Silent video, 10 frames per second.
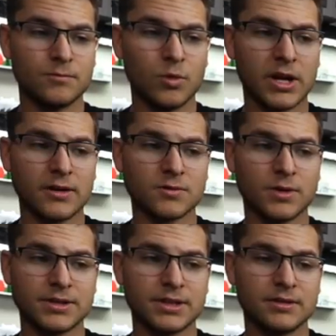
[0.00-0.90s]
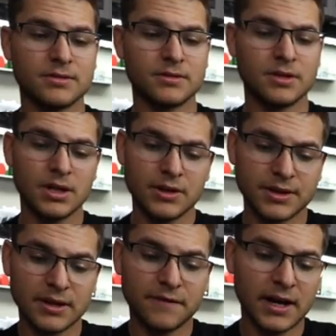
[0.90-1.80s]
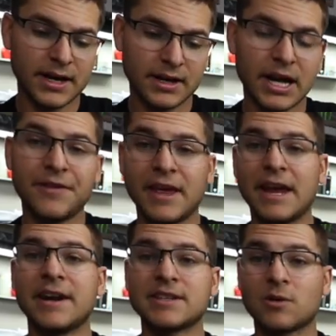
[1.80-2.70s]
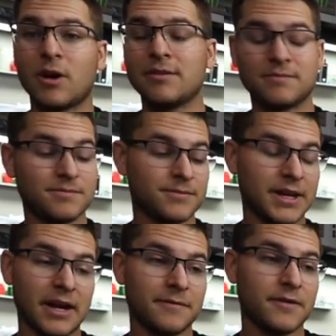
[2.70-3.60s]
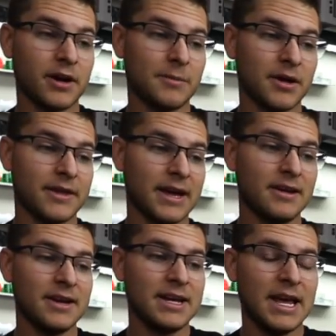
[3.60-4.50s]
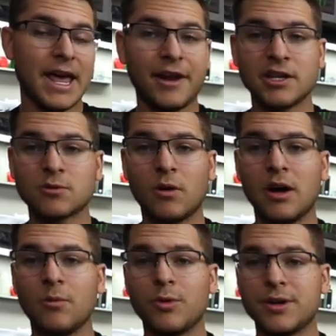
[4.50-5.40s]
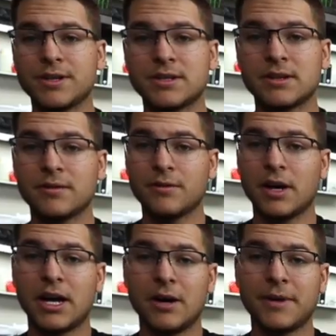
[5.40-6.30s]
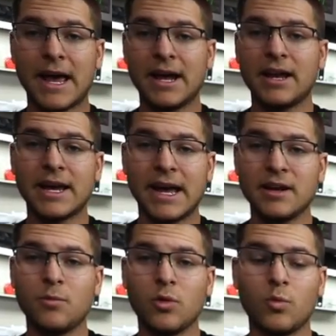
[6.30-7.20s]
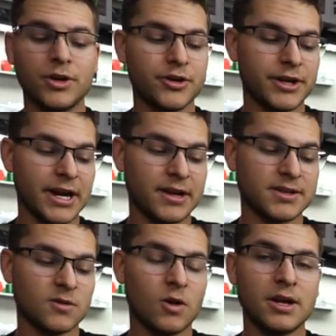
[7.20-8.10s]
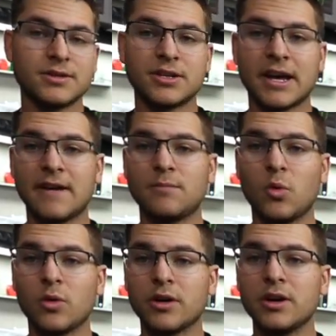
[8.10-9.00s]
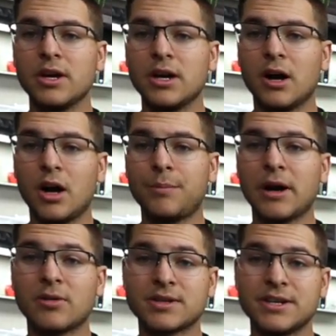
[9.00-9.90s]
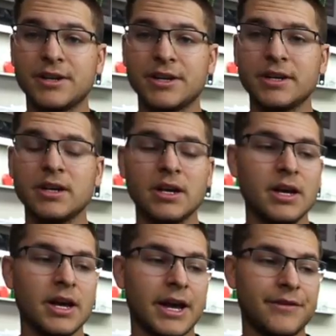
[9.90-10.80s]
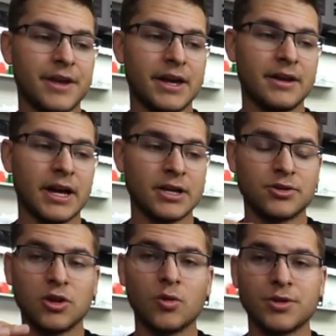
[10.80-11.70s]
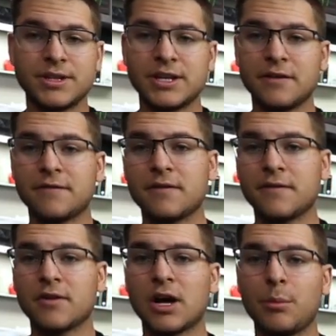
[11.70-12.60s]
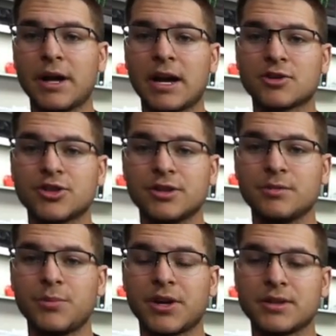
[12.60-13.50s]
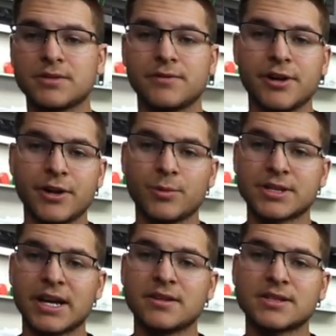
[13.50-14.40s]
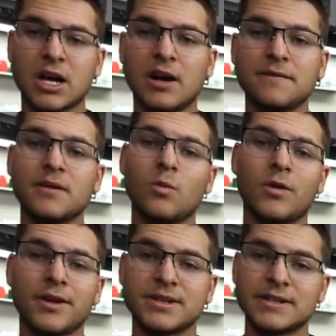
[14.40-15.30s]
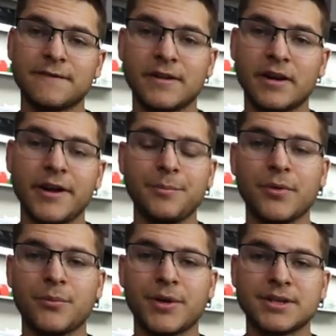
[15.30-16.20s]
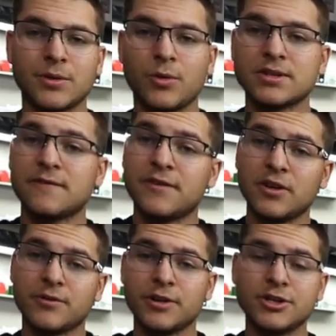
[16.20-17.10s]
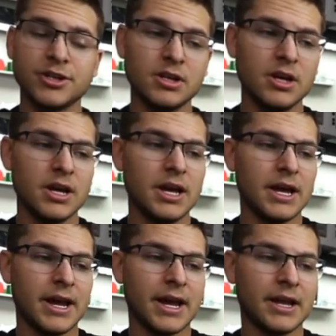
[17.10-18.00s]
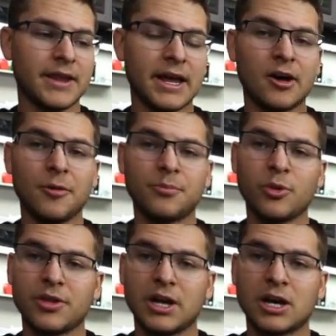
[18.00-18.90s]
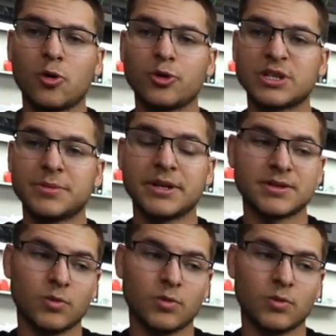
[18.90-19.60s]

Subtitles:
what else was it? The diff height and the anti-squat. Yeah, forgot about that. Anti-squat was I added more 1 degree anti-squat to have more on-power steering, and then I lowered the diff for hobby action because the rear end was kind of soft. I wanted to stiffen it up because it wasn't feeling rigid, and that helped with corner speed as